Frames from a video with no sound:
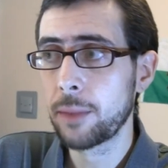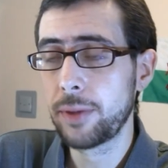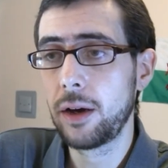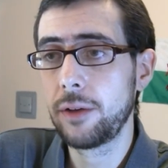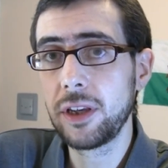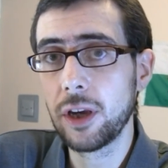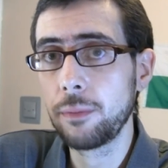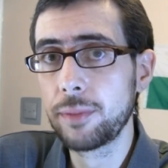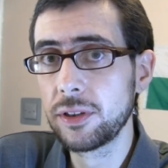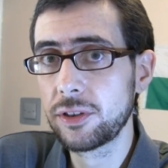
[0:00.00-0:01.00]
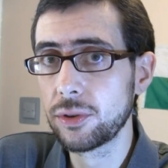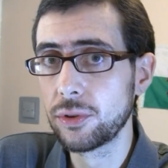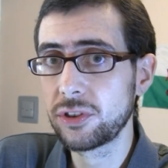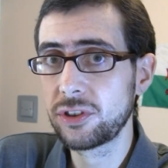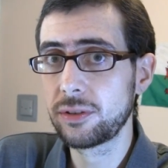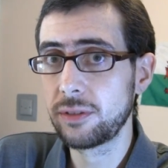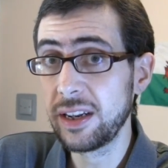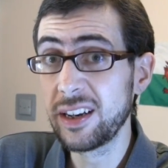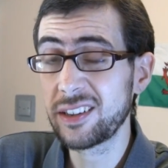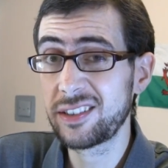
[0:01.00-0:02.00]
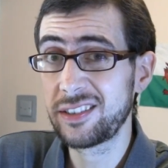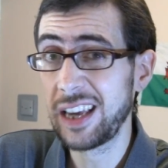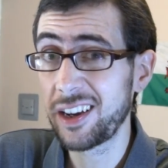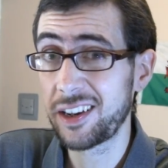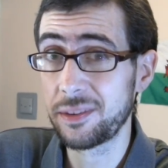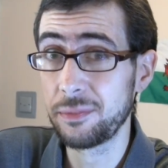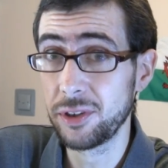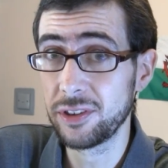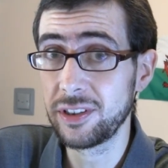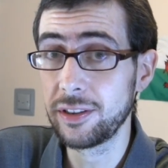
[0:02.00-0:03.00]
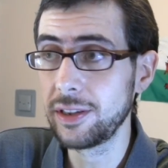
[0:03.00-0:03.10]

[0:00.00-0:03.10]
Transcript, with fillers: part of the open source Linux tech community,